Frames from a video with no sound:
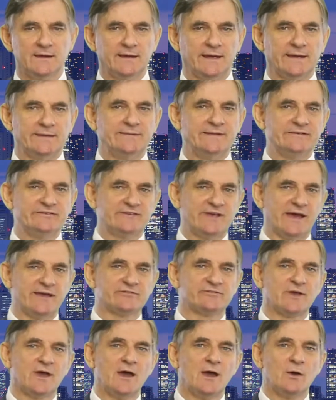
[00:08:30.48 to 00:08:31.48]
In this
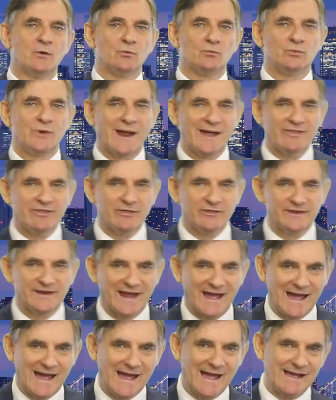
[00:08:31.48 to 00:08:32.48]
case, rather than
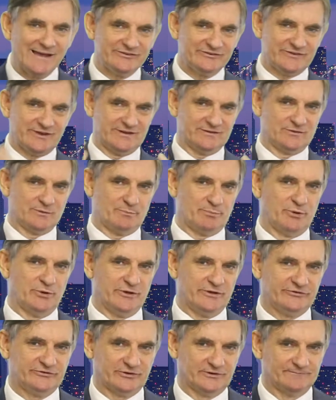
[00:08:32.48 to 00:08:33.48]
asking the
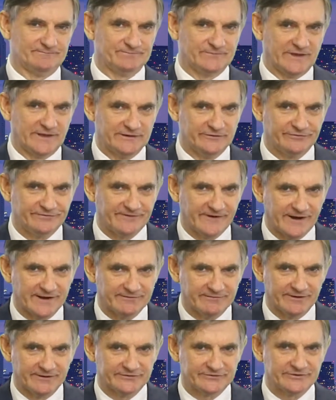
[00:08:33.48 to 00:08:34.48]
person in front
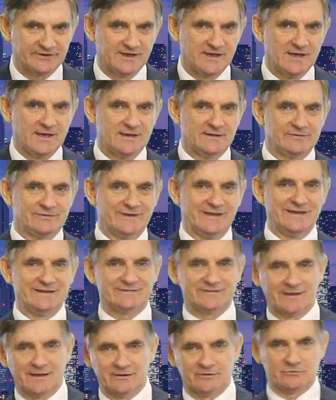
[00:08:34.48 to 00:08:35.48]
of us
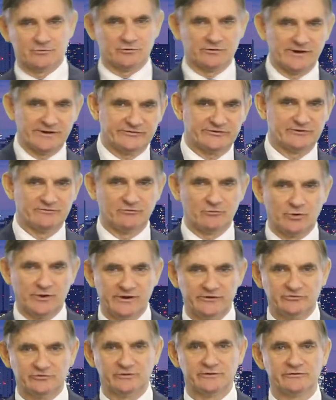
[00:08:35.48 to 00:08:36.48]
these aggressive
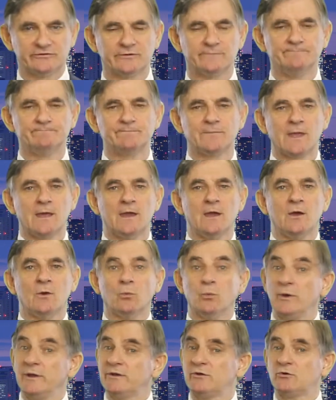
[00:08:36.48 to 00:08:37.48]
questions,
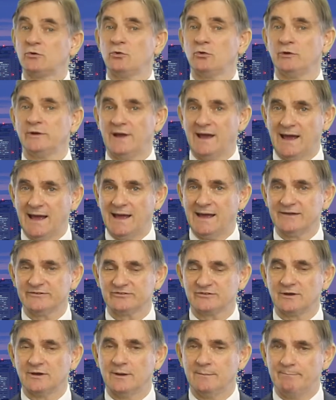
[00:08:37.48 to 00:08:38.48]
we could
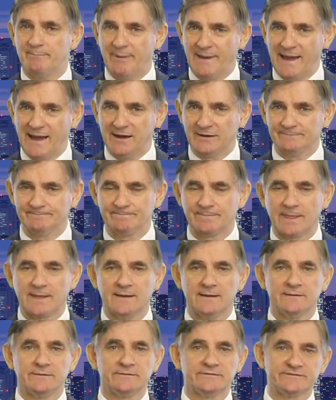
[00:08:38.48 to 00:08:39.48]
ask about
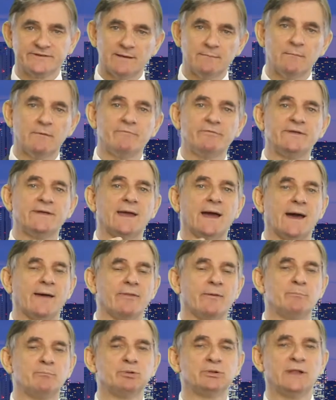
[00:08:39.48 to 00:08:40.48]
some of the
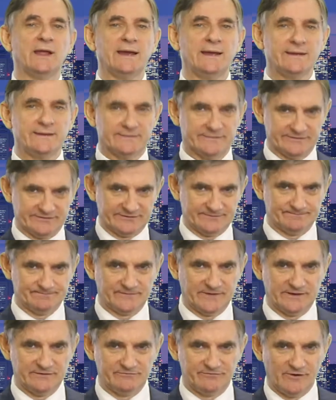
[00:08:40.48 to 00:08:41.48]
other players
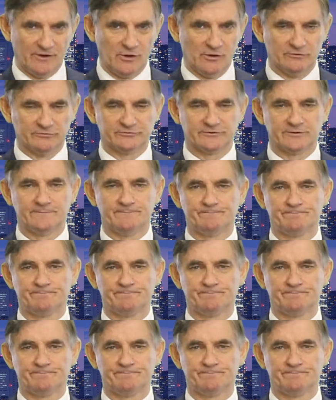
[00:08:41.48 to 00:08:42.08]
involved.